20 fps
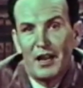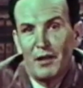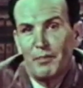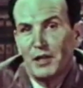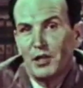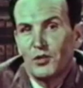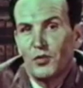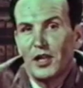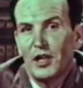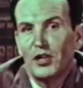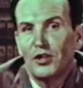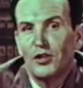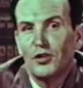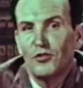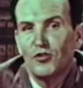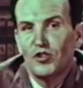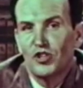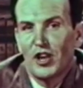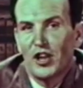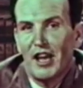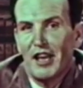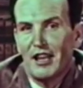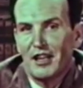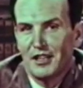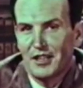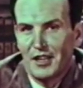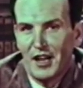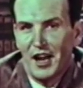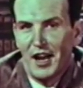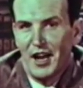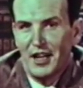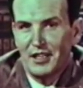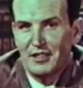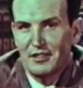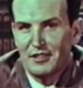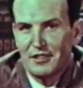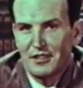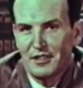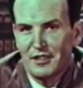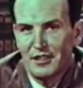between two giant gods.